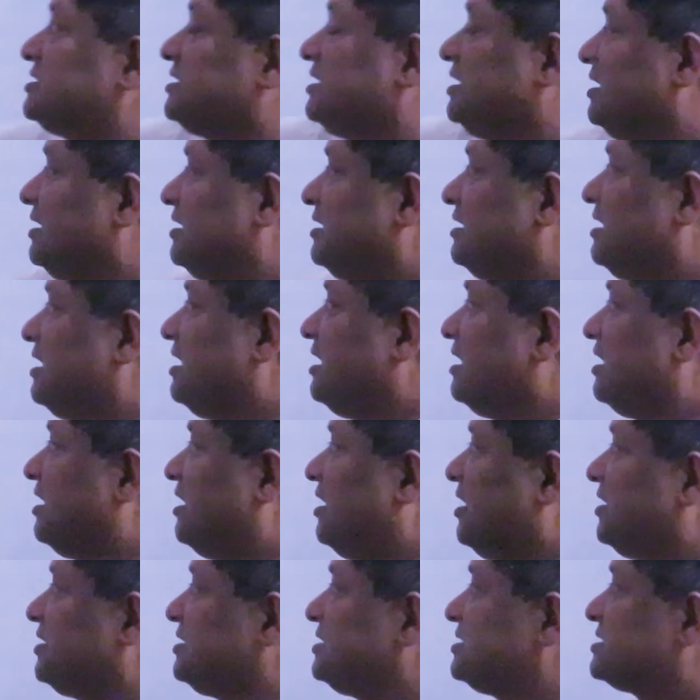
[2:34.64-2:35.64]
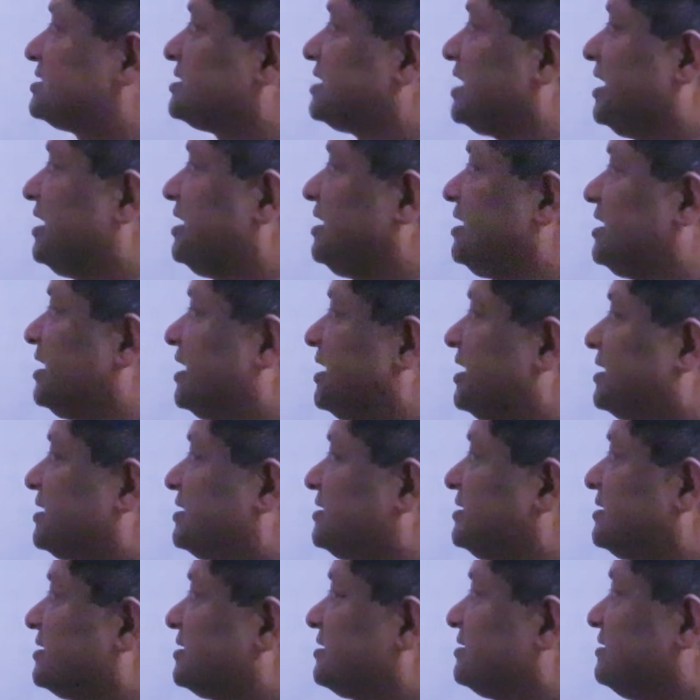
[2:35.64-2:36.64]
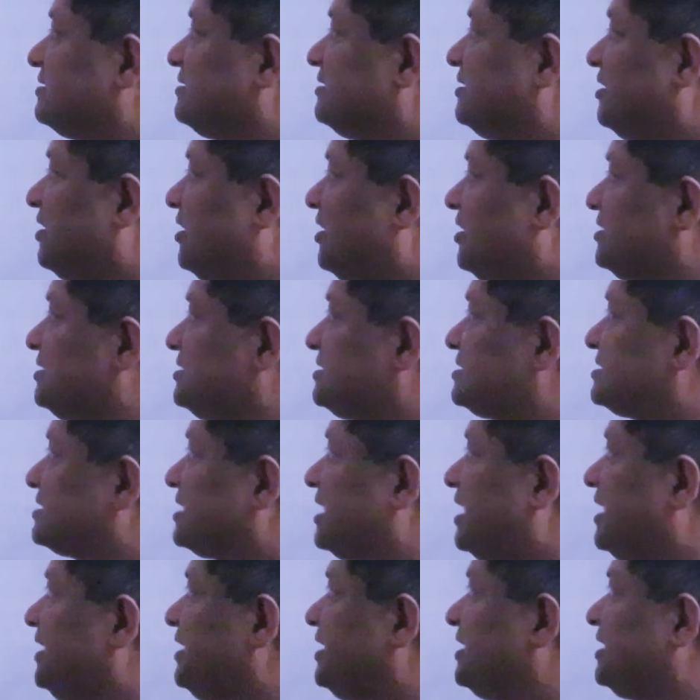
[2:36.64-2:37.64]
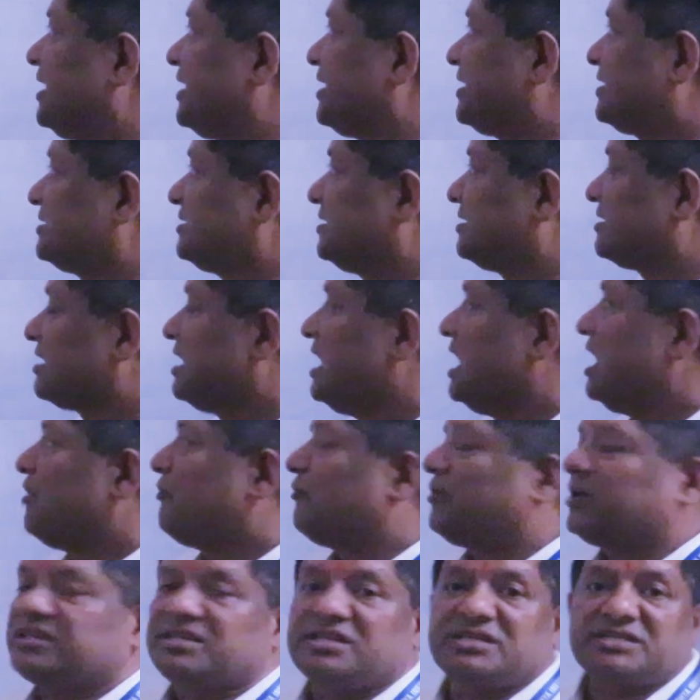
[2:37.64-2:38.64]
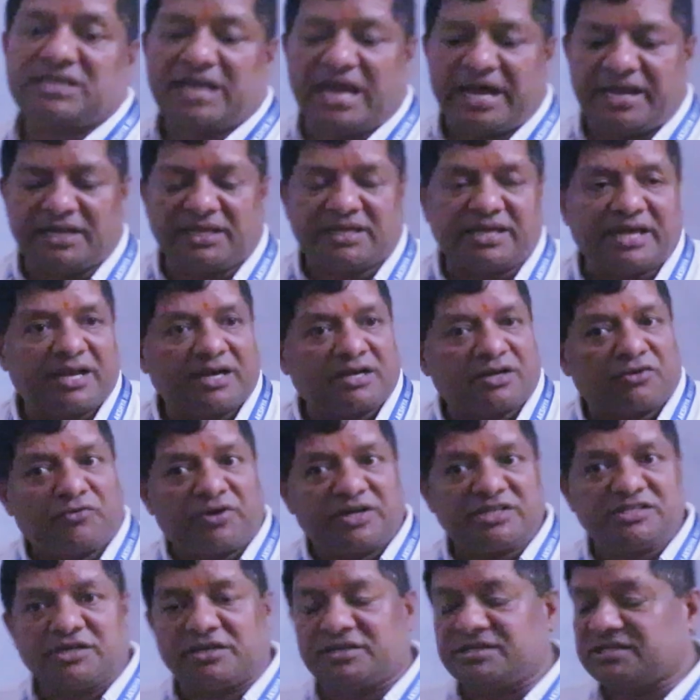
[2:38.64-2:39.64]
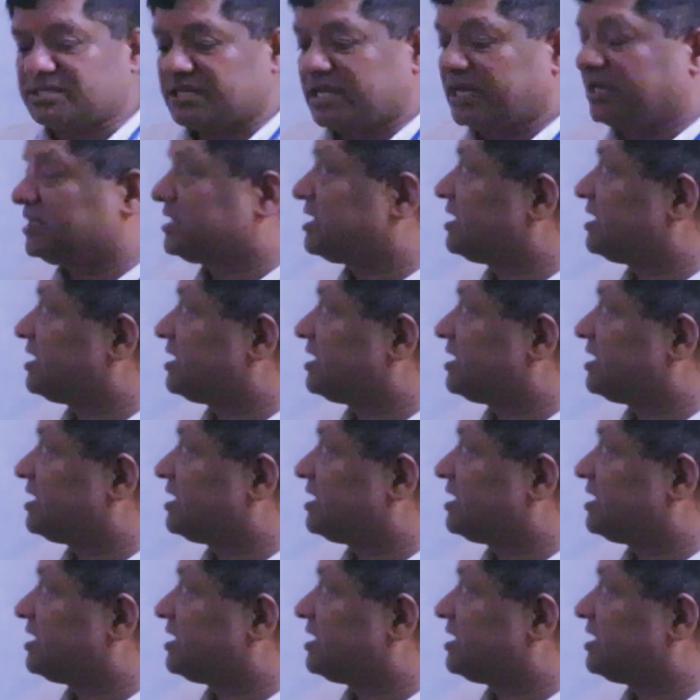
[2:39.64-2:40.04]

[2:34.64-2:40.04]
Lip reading: is a unsigned character. Unsigned character. What is the signed character? What is the unsigned